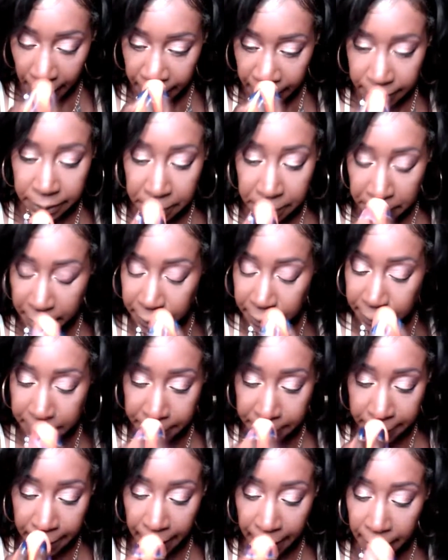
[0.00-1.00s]
just want to show
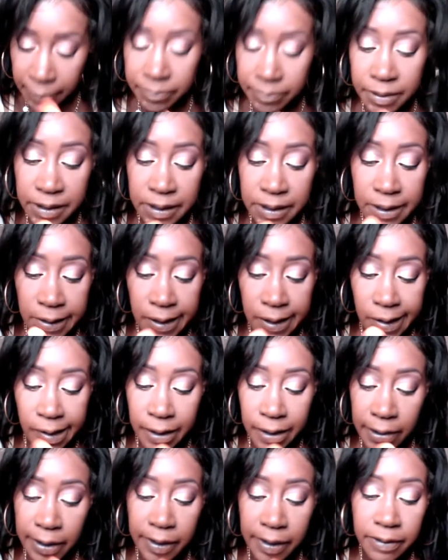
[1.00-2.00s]
you guys these
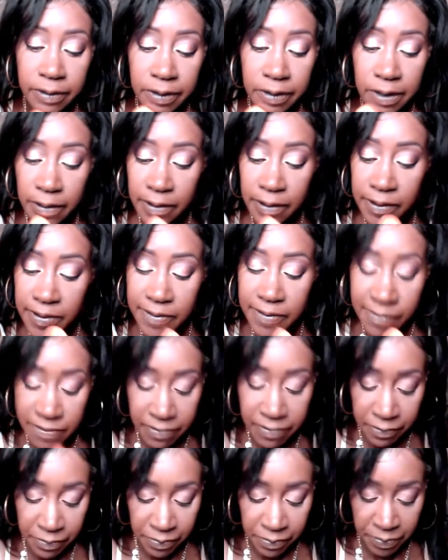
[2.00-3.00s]
steps
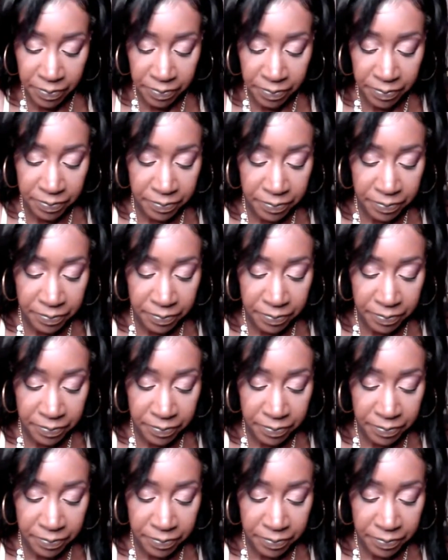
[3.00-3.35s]
here.